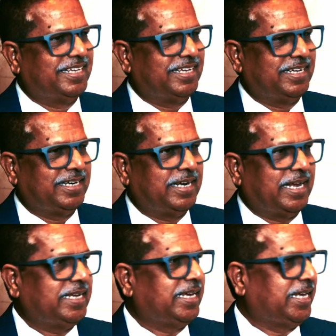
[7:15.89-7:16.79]
and
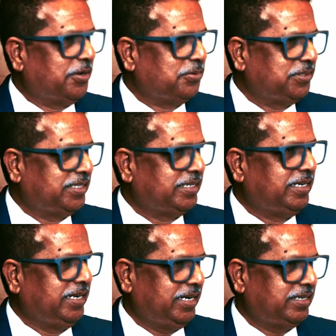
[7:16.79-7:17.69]
I announced the
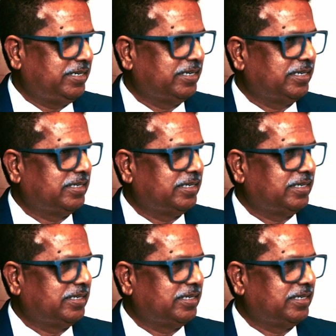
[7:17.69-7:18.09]
date.